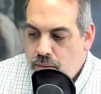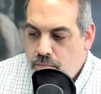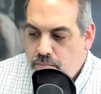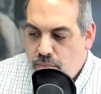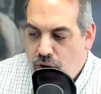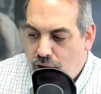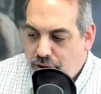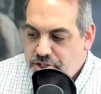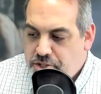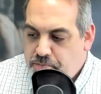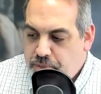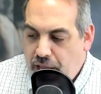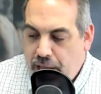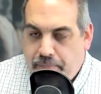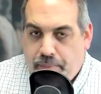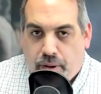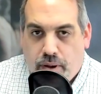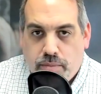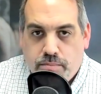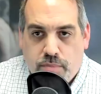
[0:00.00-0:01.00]
Most
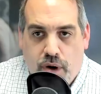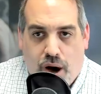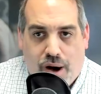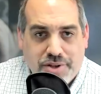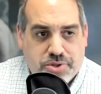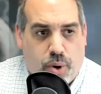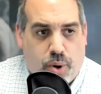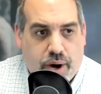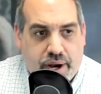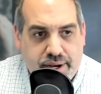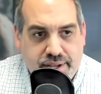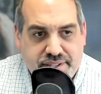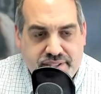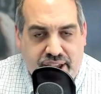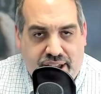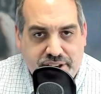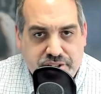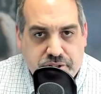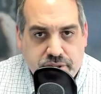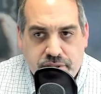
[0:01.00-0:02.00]
people, most
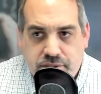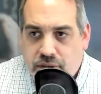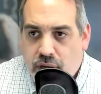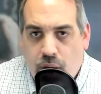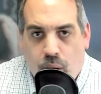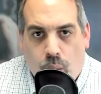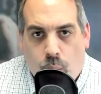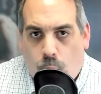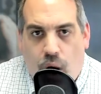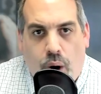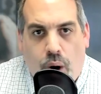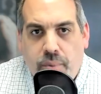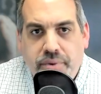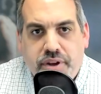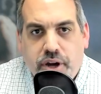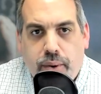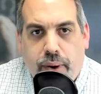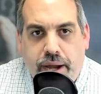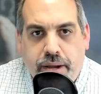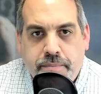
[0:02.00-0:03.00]
organizations won't
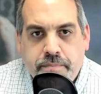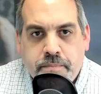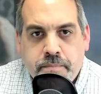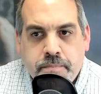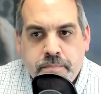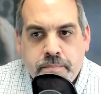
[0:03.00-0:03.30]
do it.